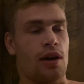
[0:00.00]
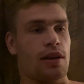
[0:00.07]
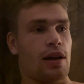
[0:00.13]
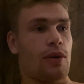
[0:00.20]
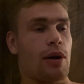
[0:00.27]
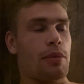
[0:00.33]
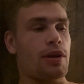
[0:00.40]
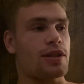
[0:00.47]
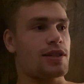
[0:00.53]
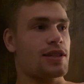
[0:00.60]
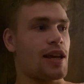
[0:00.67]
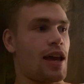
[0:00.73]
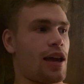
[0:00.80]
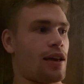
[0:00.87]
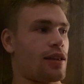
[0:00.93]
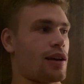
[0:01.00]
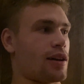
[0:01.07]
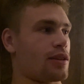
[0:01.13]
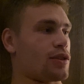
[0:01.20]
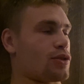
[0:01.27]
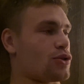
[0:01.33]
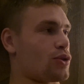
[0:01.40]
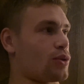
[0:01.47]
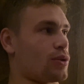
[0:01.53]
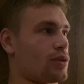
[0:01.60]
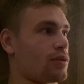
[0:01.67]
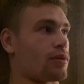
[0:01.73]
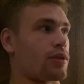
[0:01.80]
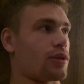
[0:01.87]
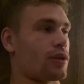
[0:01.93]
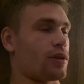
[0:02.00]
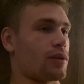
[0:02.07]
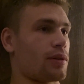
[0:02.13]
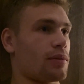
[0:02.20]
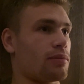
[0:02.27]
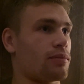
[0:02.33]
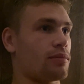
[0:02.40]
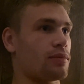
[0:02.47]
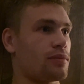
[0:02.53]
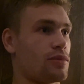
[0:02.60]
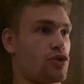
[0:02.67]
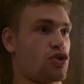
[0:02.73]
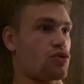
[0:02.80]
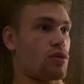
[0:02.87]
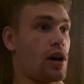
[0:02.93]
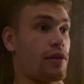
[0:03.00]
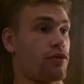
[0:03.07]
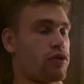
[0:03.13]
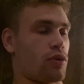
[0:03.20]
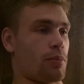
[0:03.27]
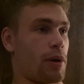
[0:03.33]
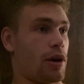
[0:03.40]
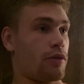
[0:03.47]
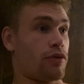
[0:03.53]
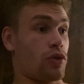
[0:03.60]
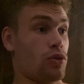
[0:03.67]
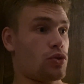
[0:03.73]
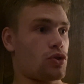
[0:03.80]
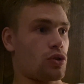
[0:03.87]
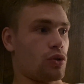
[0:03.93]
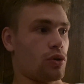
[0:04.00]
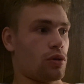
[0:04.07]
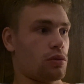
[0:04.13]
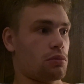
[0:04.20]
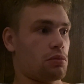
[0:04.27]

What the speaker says: Now, I'm not saying that you shouldn't, you know, strive for a better future,